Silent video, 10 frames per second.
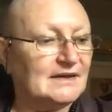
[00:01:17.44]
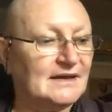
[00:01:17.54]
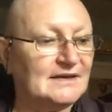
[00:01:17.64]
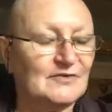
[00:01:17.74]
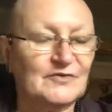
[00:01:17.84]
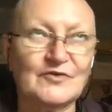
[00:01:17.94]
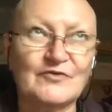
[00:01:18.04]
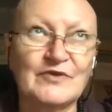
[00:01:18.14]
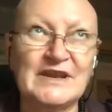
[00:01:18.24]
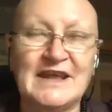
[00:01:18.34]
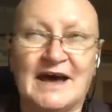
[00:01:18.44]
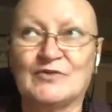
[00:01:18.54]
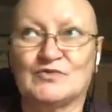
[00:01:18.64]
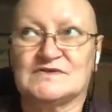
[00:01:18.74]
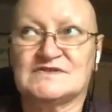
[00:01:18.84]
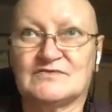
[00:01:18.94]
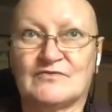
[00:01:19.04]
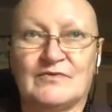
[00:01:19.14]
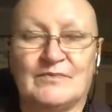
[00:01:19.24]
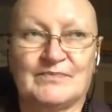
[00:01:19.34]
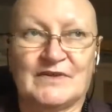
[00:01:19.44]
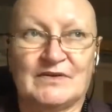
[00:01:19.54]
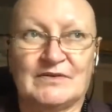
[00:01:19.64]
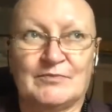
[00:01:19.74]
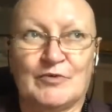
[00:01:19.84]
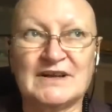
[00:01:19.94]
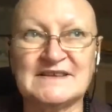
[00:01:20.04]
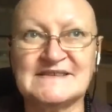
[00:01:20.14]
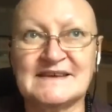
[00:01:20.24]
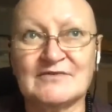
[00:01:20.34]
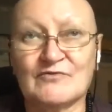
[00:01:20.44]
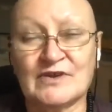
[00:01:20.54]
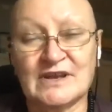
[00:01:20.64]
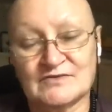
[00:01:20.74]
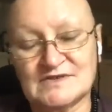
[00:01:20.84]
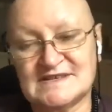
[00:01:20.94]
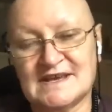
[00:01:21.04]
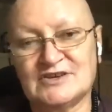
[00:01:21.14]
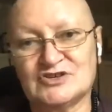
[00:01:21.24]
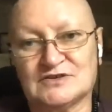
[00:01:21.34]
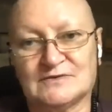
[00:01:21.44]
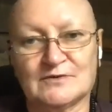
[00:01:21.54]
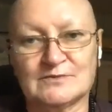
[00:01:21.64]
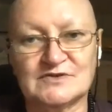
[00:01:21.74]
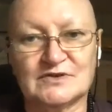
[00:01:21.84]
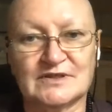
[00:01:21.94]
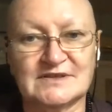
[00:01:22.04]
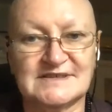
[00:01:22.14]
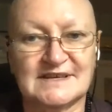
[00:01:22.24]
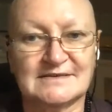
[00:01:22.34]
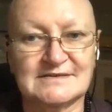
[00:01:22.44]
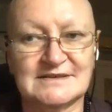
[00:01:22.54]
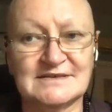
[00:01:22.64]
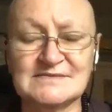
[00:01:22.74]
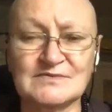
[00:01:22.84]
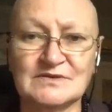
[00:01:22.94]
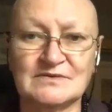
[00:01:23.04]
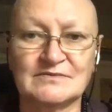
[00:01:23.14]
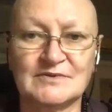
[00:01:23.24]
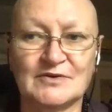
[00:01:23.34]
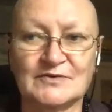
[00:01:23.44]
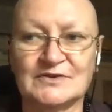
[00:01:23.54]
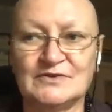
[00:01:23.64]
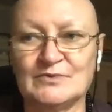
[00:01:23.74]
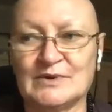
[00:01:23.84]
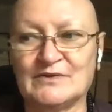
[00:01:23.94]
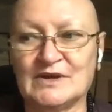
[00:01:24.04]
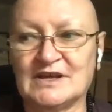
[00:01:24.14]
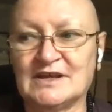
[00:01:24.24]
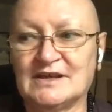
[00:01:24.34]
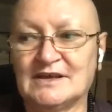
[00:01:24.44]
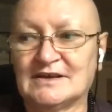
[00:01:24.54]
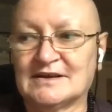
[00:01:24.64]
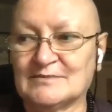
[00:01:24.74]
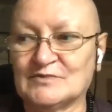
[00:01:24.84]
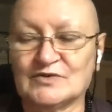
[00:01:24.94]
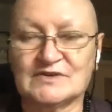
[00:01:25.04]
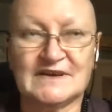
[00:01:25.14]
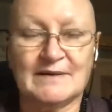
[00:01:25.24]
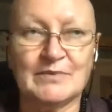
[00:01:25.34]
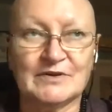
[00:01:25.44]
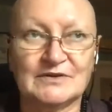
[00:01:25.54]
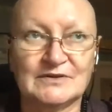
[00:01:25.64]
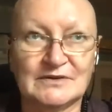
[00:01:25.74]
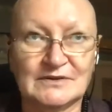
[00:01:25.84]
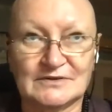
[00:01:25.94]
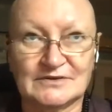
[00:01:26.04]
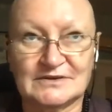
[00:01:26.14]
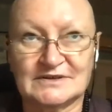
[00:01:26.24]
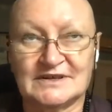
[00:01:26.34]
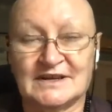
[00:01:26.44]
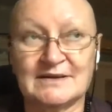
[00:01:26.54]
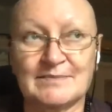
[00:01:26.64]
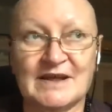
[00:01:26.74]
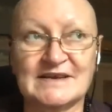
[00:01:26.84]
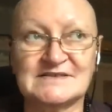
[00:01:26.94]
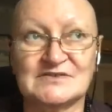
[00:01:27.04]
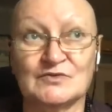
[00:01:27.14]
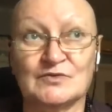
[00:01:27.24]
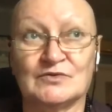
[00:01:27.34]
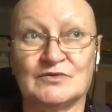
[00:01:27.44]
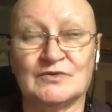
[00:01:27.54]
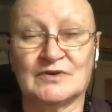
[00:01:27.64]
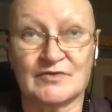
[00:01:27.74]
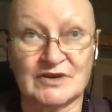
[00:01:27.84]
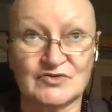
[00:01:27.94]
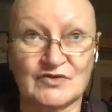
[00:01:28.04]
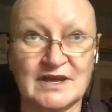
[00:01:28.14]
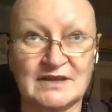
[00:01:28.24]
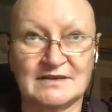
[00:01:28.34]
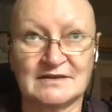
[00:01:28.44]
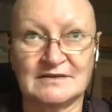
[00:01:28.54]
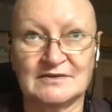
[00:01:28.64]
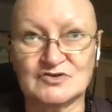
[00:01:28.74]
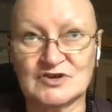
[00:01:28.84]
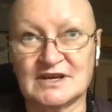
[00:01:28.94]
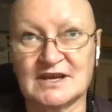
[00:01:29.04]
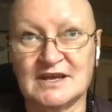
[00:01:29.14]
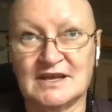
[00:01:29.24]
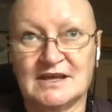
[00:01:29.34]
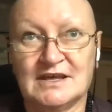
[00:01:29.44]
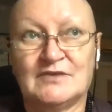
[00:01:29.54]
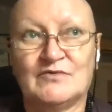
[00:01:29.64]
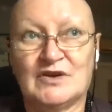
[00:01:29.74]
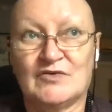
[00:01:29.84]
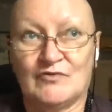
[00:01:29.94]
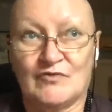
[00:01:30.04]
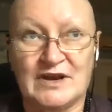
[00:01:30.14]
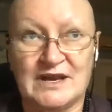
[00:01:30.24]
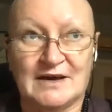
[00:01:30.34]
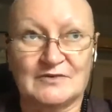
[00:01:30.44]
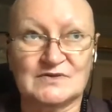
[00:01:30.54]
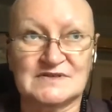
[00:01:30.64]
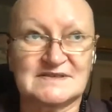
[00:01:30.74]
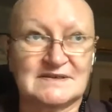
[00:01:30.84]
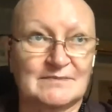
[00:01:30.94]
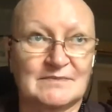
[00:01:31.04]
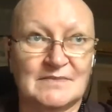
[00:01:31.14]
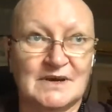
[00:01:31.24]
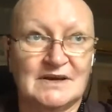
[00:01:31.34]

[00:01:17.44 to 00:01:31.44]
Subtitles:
kind of renounce, practicing renunciation from certain things. That's what we often do when we come to a temple or another place to do a retreat, and usually we renounce some